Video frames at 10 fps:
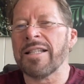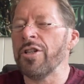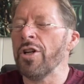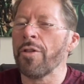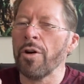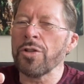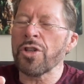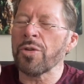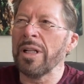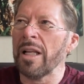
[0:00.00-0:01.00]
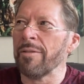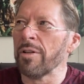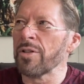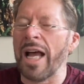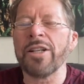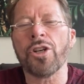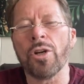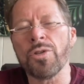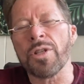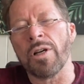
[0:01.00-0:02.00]
You know, those 3 levels, I
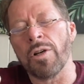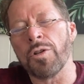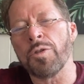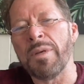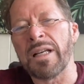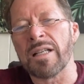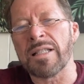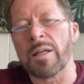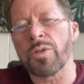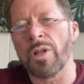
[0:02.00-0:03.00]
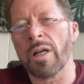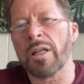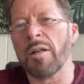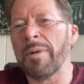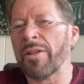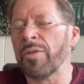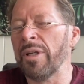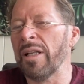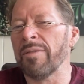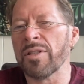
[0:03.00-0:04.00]
chose those because I was talking about
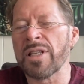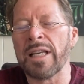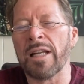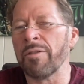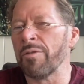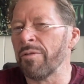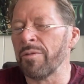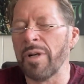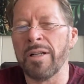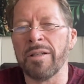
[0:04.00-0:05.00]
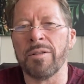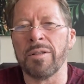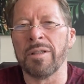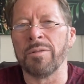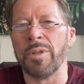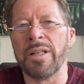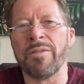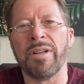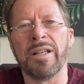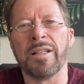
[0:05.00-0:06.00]
3 levels to get
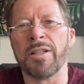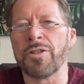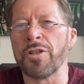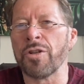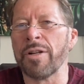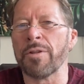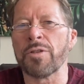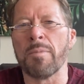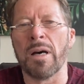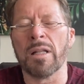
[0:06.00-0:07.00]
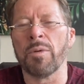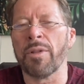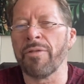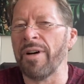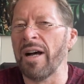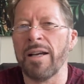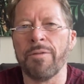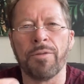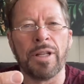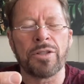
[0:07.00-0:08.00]
reinvented this model with
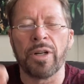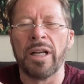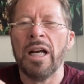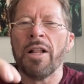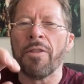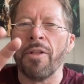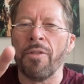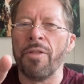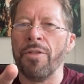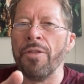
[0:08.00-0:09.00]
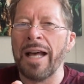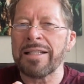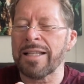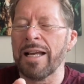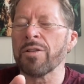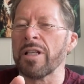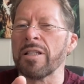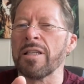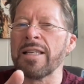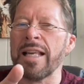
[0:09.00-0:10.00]
5. That's great. That sounds like
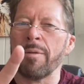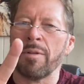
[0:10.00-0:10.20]
the same.